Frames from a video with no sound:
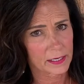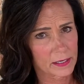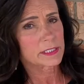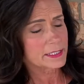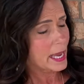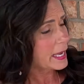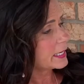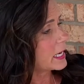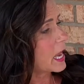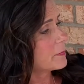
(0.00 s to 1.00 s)

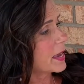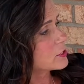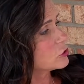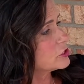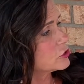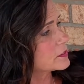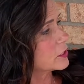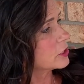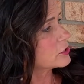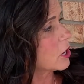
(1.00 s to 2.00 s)
Today, I'm actually just
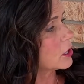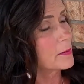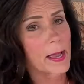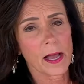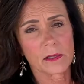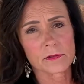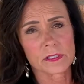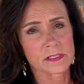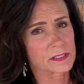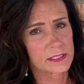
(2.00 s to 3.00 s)
going to talk about
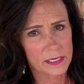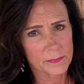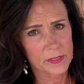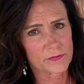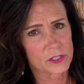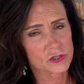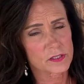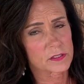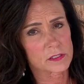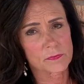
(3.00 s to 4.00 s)
the stem, even
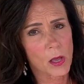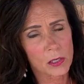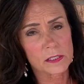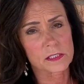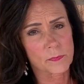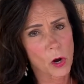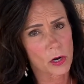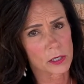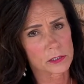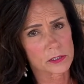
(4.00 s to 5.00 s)
just the smallest
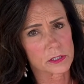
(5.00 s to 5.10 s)
part,